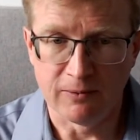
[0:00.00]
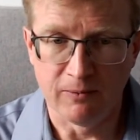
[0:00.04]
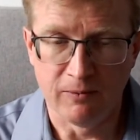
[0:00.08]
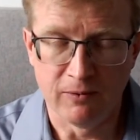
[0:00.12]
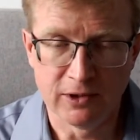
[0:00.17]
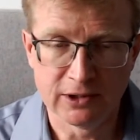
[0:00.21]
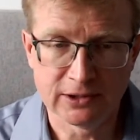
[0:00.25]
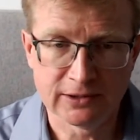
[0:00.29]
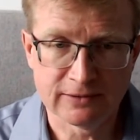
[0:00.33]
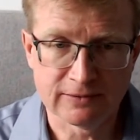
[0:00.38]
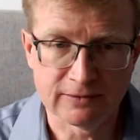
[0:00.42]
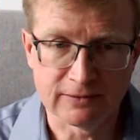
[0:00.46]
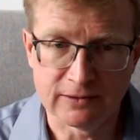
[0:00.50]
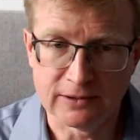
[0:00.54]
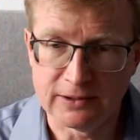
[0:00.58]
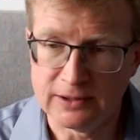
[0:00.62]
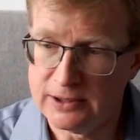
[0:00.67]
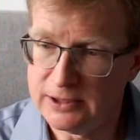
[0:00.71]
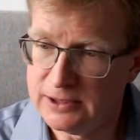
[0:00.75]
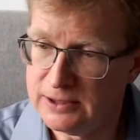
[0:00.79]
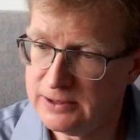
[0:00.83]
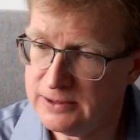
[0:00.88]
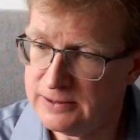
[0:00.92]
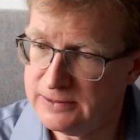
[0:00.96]
what
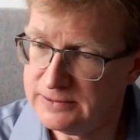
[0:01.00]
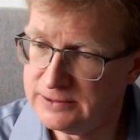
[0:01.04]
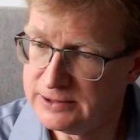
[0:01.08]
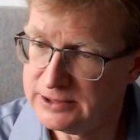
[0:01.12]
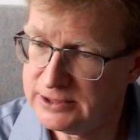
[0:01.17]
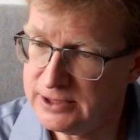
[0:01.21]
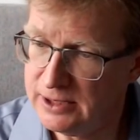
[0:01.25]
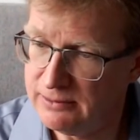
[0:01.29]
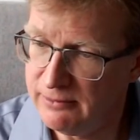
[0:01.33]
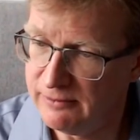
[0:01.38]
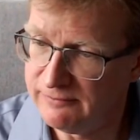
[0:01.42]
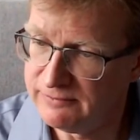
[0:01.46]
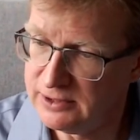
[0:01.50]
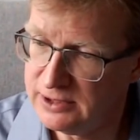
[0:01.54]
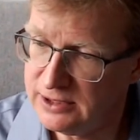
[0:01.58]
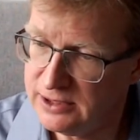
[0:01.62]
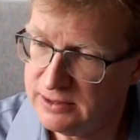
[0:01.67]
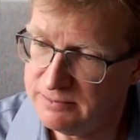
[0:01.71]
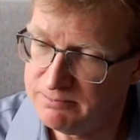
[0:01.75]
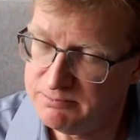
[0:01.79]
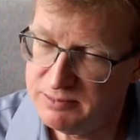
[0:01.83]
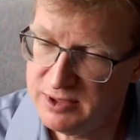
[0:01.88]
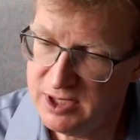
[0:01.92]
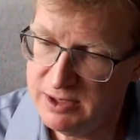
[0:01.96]
some of
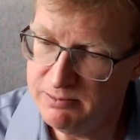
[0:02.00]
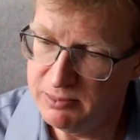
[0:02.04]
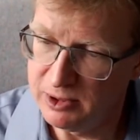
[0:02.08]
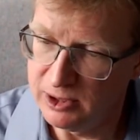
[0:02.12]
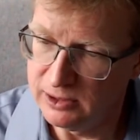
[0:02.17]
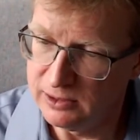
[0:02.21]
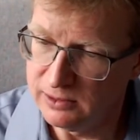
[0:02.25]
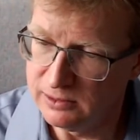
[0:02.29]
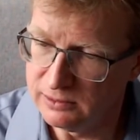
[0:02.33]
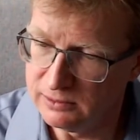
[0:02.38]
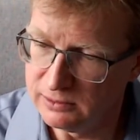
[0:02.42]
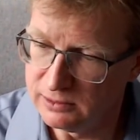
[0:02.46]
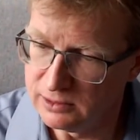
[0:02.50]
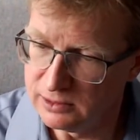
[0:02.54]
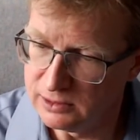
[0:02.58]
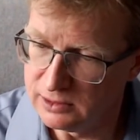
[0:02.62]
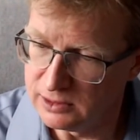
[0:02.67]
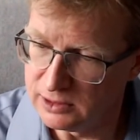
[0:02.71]
the people